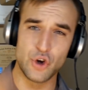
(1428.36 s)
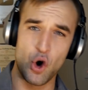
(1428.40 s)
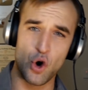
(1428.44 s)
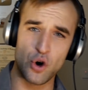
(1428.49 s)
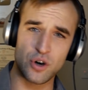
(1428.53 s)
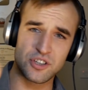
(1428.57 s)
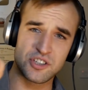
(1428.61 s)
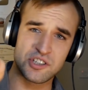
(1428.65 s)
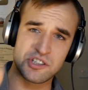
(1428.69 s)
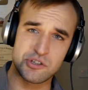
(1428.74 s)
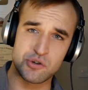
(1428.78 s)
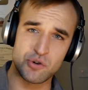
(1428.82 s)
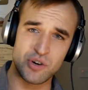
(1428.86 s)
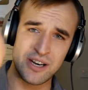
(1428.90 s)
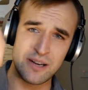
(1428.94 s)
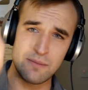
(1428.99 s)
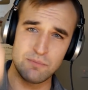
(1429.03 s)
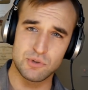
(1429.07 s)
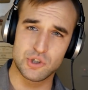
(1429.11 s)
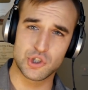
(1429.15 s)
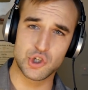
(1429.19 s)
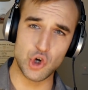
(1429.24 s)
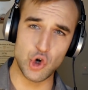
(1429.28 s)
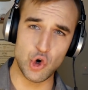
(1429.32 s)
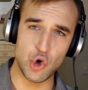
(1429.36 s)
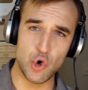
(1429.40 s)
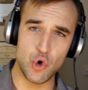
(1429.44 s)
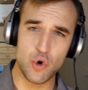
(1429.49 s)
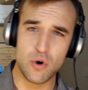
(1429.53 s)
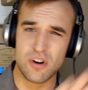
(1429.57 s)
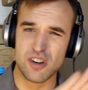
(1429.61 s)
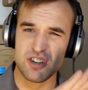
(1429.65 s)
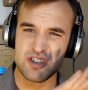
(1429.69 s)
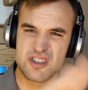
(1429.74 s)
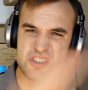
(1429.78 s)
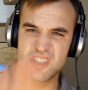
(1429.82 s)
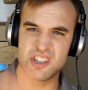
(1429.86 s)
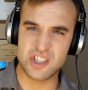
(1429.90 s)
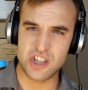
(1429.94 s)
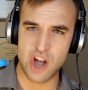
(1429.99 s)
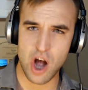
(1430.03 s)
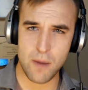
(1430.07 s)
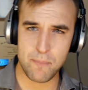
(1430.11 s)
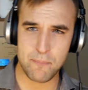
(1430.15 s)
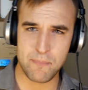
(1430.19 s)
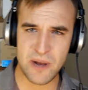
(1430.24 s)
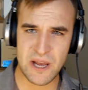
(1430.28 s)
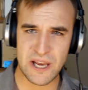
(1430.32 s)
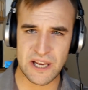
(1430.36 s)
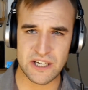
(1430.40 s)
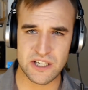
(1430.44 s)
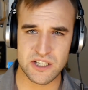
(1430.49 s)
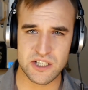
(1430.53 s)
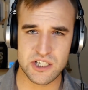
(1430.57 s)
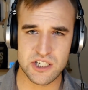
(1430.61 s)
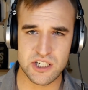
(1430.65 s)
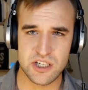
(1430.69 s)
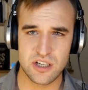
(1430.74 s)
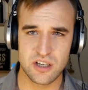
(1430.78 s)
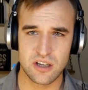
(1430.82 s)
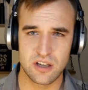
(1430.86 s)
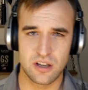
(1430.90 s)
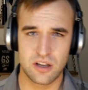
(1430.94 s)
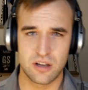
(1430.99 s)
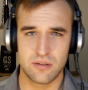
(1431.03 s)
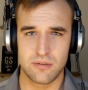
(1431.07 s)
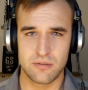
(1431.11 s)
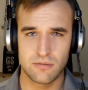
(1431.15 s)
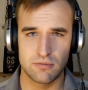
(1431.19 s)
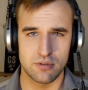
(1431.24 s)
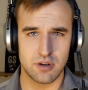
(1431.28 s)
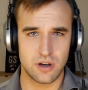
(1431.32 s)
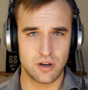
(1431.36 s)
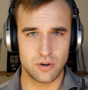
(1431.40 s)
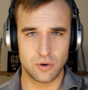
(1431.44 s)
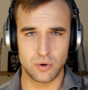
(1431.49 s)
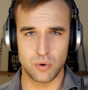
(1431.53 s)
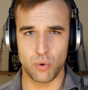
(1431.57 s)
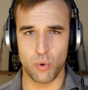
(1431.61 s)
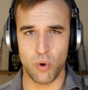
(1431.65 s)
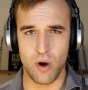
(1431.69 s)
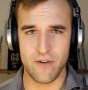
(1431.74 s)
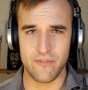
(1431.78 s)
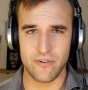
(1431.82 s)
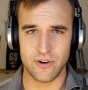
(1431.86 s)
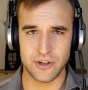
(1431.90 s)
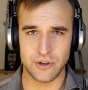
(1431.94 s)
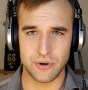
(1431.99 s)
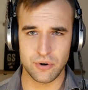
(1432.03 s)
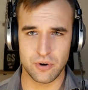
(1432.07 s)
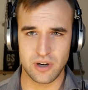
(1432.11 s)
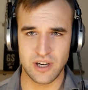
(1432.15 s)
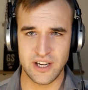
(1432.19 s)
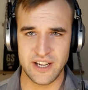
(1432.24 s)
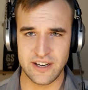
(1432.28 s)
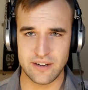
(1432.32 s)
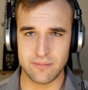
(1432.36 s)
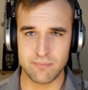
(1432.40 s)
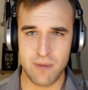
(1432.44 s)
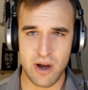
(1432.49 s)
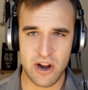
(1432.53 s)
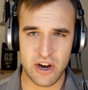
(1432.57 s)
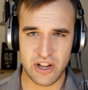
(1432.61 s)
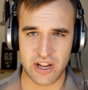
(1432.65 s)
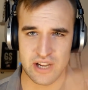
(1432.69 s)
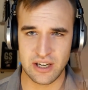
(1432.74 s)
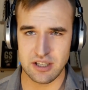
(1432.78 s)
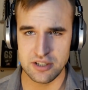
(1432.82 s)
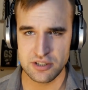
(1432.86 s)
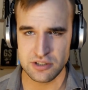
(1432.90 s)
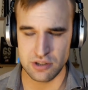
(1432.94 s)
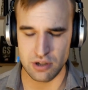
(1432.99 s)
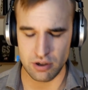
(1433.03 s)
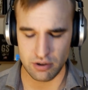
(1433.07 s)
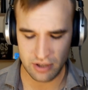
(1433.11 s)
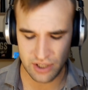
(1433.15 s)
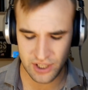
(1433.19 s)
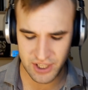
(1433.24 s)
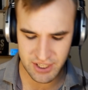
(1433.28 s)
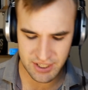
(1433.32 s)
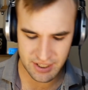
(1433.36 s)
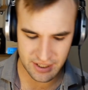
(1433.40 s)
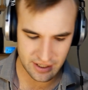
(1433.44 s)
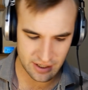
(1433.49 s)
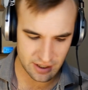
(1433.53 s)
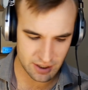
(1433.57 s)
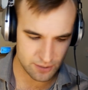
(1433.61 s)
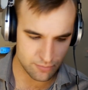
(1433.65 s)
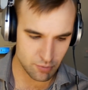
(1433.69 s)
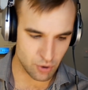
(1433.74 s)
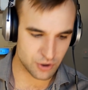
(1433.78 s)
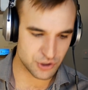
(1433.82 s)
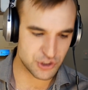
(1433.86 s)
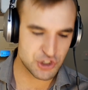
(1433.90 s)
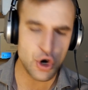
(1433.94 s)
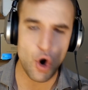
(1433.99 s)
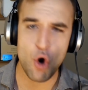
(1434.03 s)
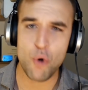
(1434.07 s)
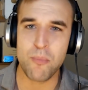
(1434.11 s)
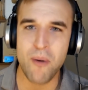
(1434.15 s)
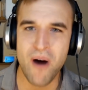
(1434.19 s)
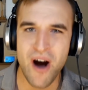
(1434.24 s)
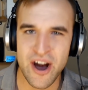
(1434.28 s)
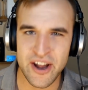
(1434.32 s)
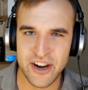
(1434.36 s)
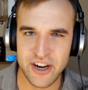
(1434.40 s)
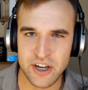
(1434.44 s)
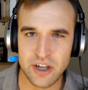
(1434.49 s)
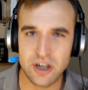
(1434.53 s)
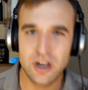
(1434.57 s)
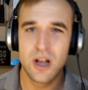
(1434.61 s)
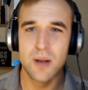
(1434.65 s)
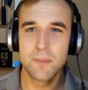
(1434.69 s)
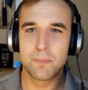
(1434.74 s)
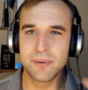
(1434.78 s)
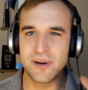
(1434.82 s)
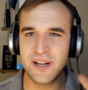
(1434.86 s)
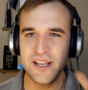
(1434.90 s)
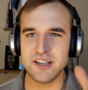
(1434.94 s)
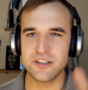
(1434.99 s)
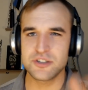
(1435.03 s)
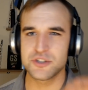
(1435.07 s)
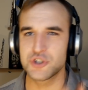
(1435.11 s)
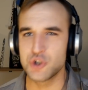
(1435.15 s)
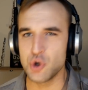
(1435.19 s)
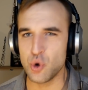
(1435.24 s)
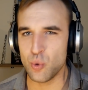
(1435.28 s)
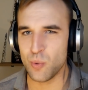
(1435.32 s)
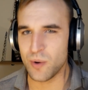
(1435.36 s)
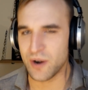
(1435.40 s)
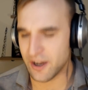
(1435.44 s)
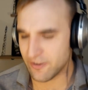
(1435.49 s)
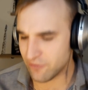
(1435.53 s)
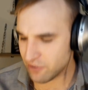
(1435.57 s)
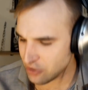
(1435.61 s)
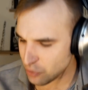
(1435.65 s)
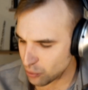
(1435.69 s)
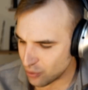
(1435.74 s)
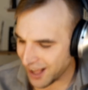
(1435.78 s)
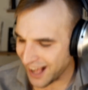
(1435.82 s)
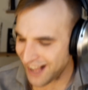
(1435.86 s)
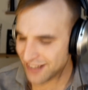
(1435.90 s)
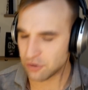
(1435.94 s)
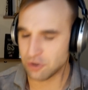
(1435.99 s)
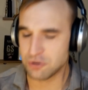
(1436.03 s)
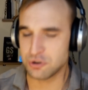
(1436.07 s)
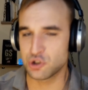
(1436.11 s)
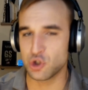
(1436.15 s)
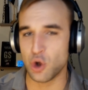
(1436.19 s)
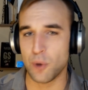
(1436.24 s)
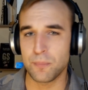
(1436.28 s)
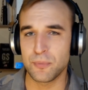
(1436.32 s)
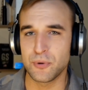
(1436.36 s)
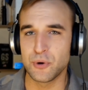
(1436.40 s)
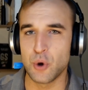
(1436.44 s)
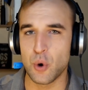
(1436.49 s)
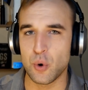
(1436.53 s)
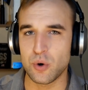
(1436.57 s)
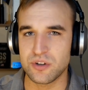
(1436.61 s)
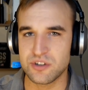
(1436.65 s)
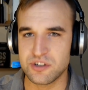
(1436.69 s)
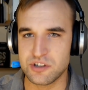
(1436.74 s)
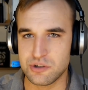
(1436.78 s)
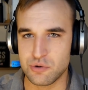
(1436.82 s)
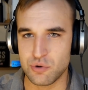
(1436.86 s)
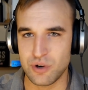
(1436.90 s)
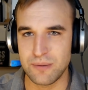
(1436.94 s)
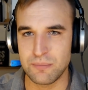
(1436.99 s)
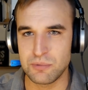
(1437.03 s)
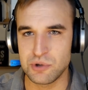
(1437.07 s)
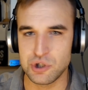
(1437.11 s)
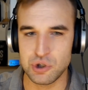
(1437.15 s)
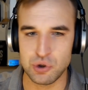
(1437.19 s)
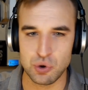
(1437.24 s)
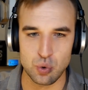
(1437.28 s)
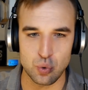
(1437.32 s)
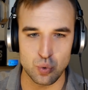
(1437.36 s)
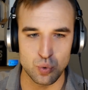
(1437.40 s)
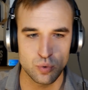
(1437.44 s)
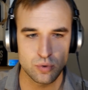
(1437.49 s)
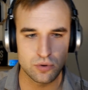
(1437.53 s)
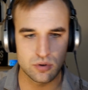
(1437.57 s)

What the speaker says: Nord Stream 2, stop it. Whoever your lead, Merkel is not leading anymore. Joe Biden, please do whatever you can to stop Nord Stream 2.